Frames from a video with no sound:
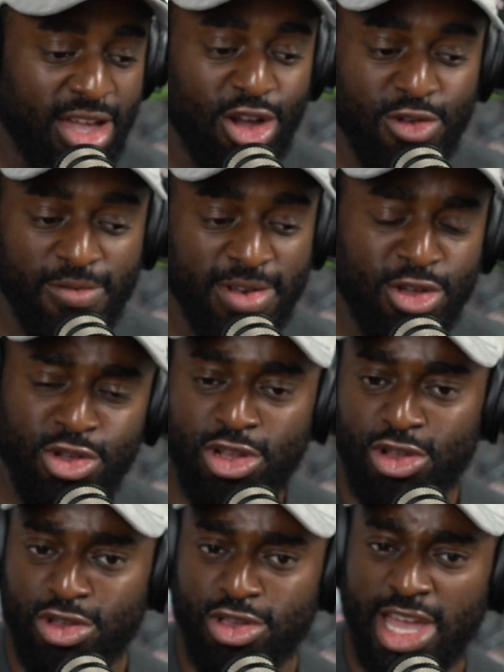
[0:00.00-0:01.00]
Hopefully, who
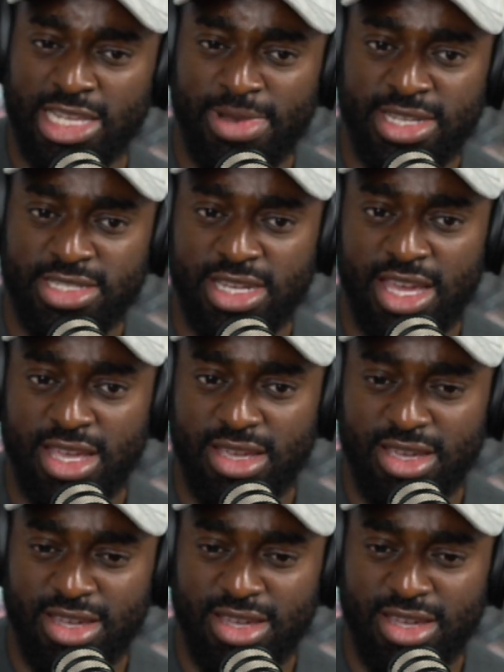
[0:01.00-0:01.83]
you guys playing tonight?